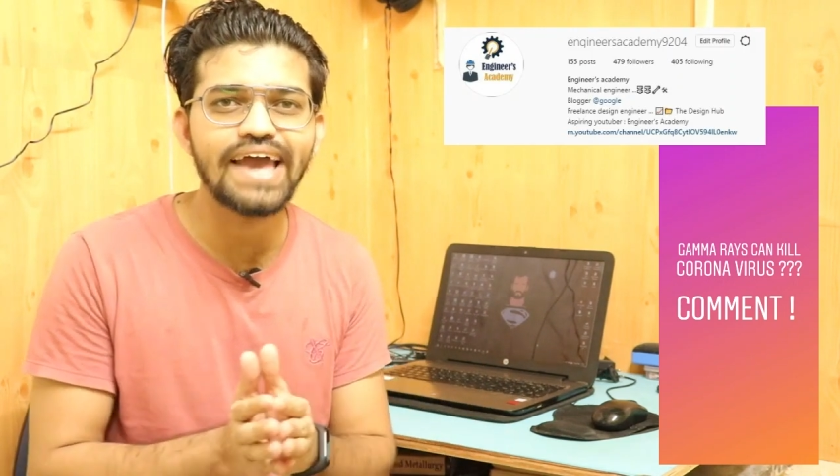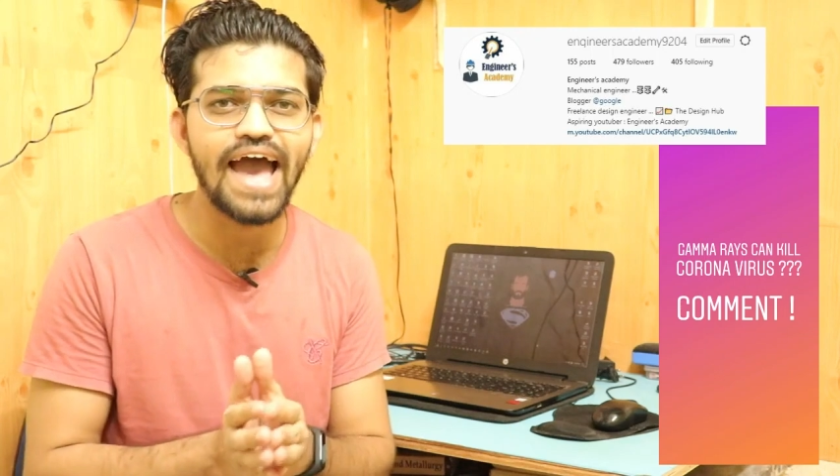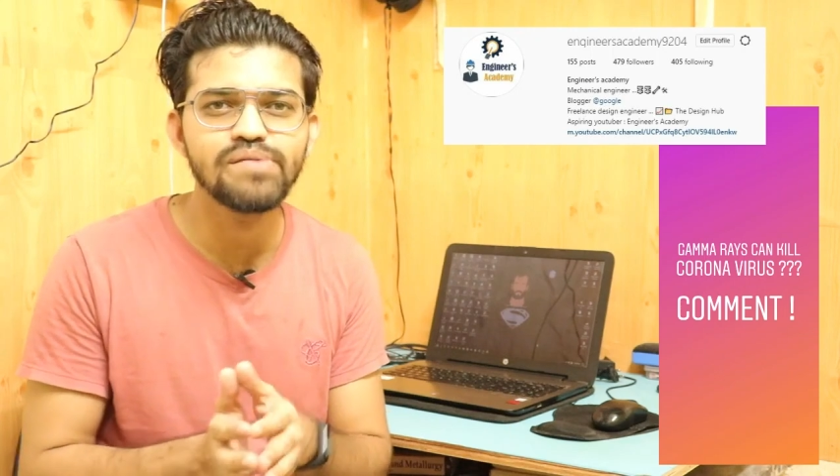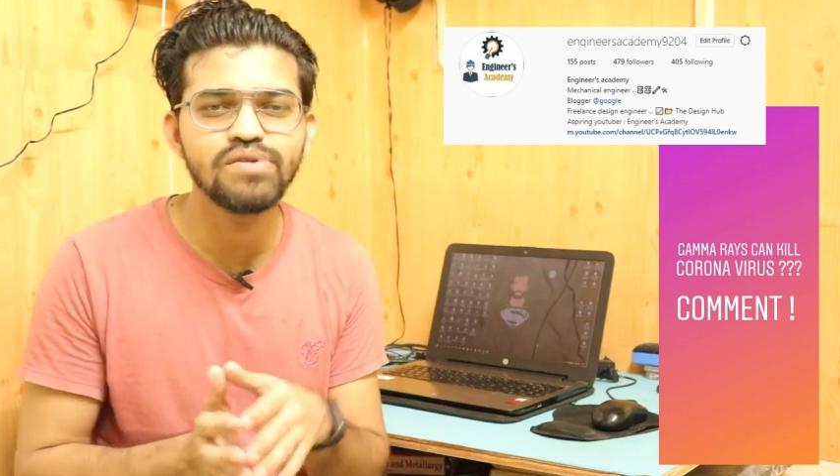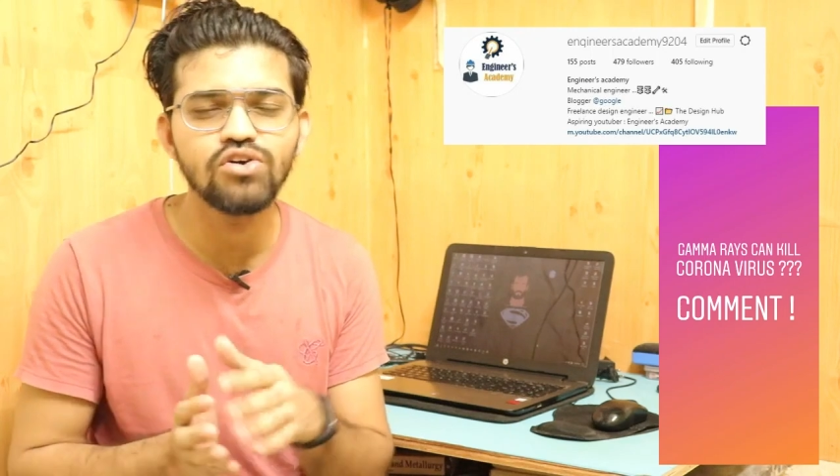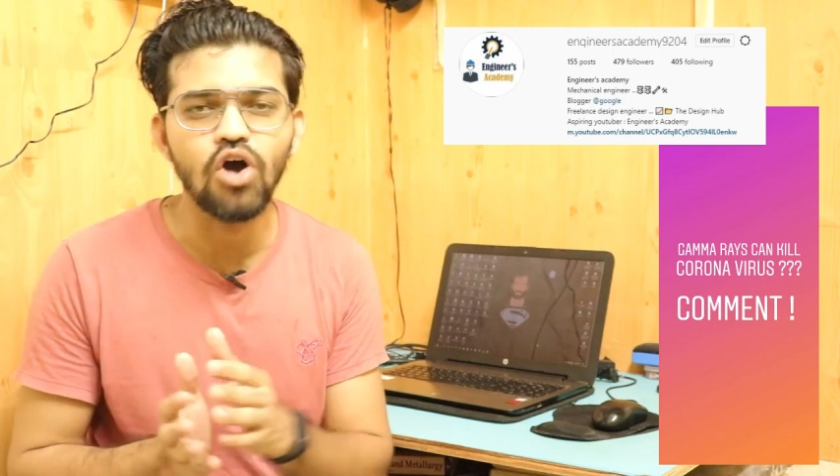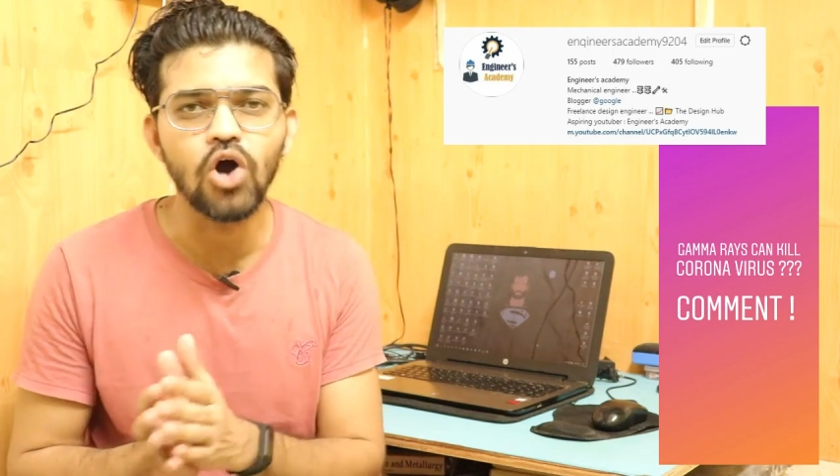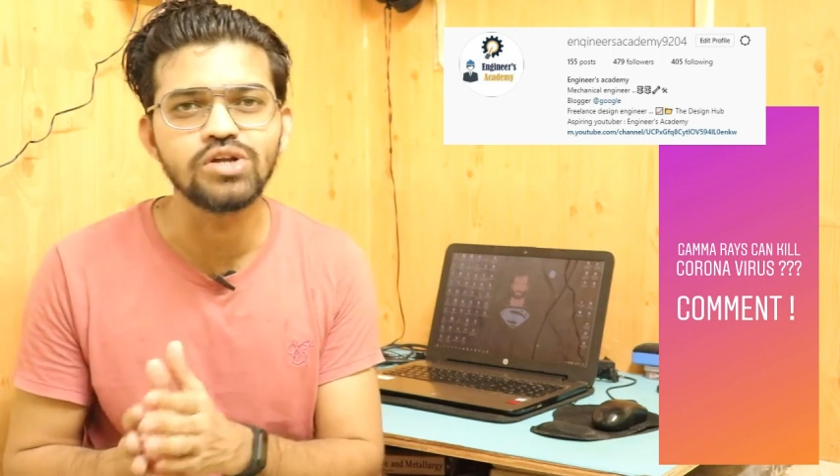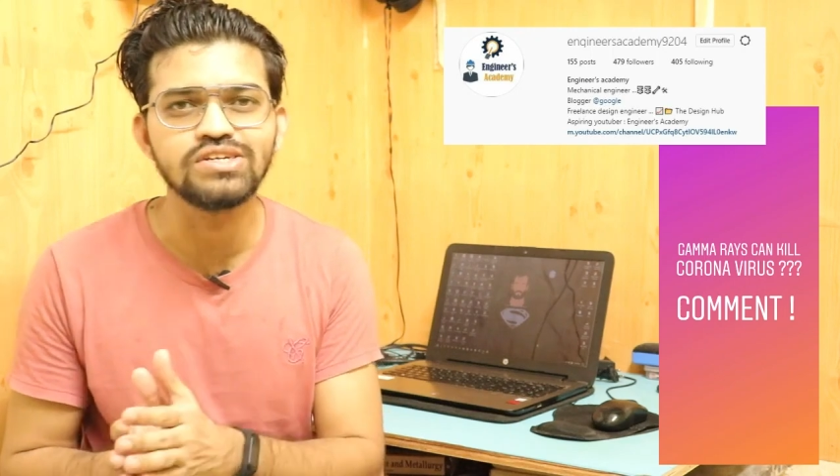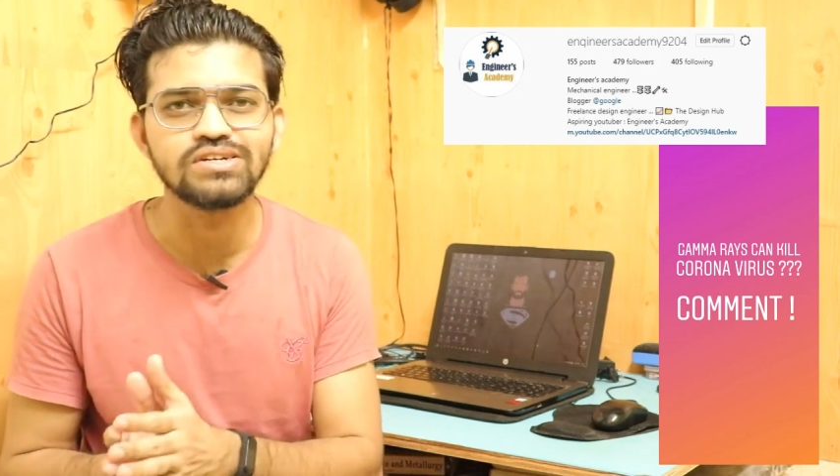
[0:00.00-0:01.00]
Academy
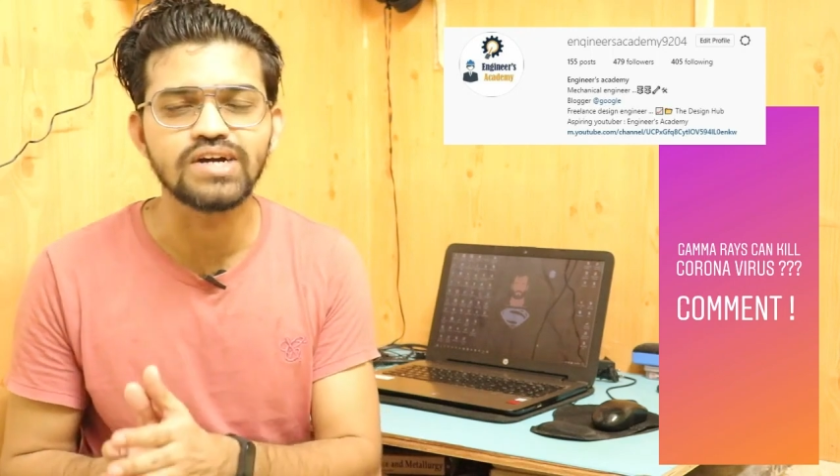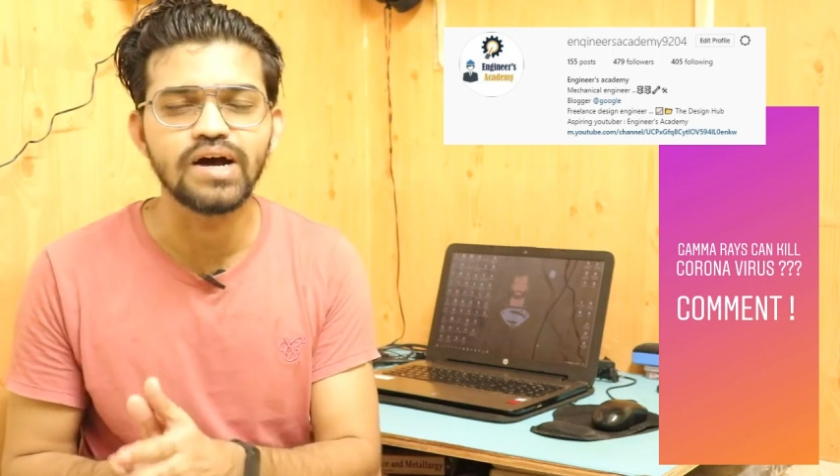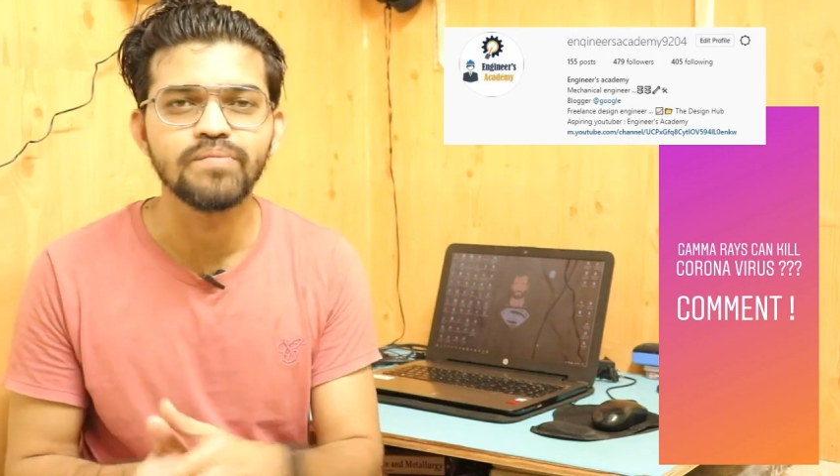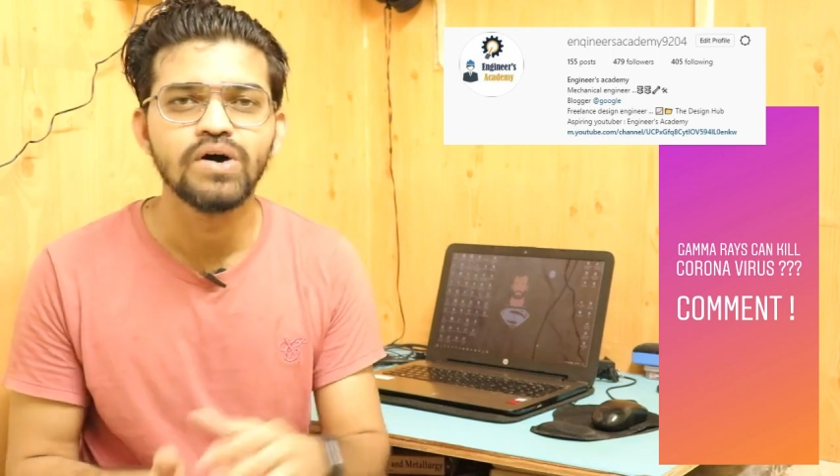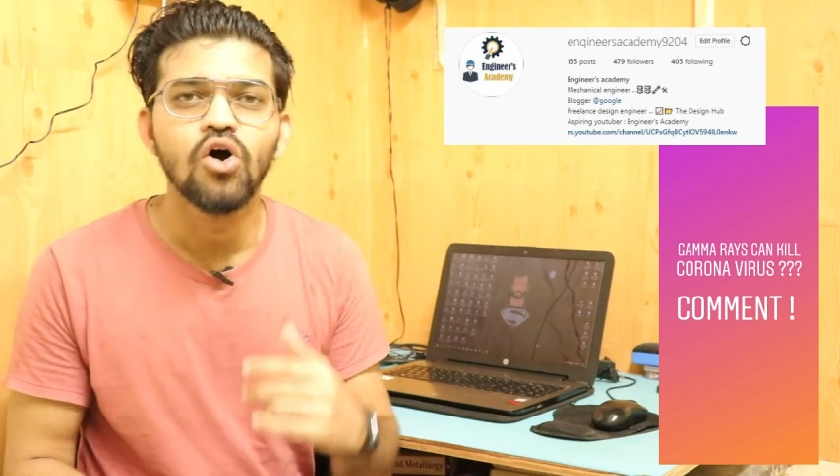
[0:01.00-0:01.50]
on Instagram.